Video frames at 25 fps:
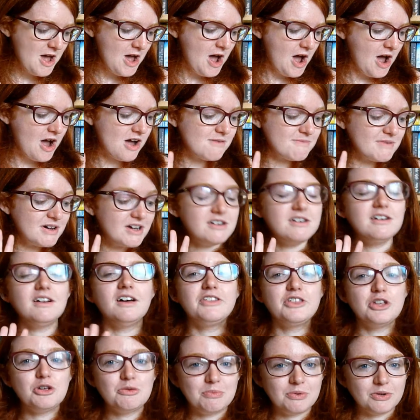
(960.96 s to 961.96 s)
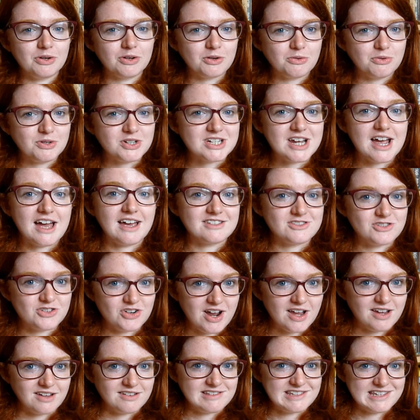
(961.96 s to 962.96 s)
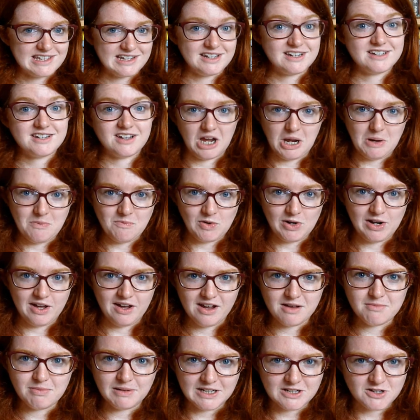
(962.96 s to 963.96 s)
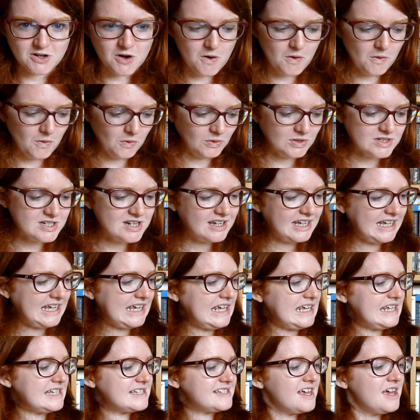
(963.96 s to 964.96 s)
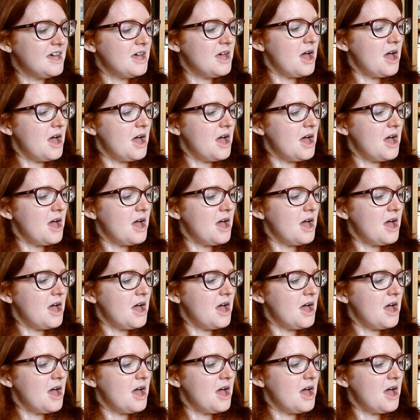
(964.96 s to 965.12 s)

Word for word: Um, another book which has dragons in it, I'm reliably told, is